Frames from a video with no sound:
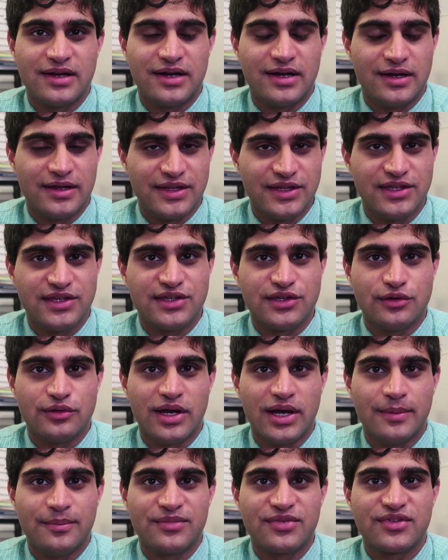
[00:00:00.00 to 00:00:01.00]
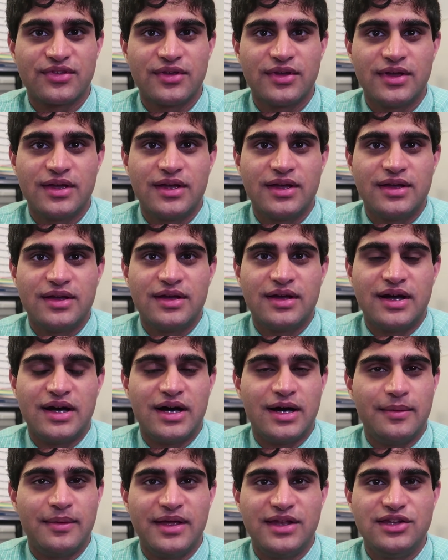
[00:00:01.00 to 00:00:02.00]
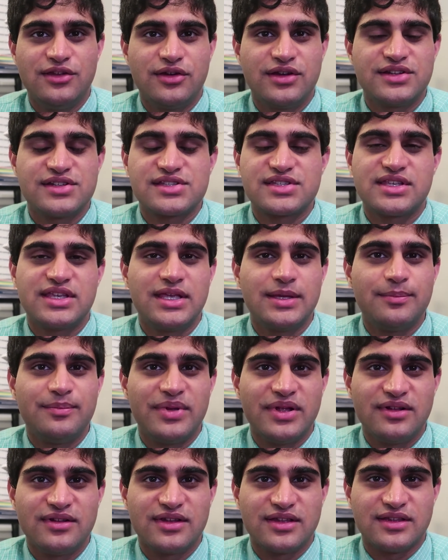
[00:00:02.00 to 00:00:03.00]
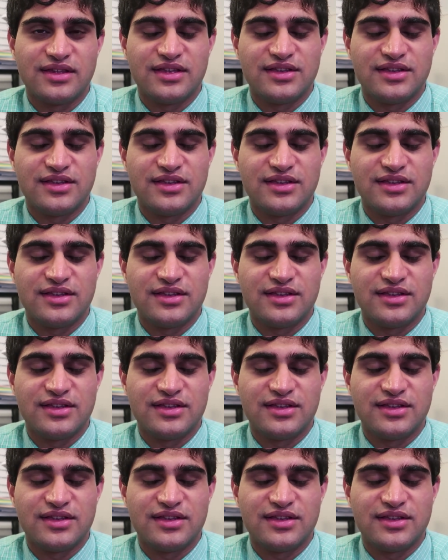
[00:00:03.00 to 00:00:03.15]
EQMs. And you could just keep building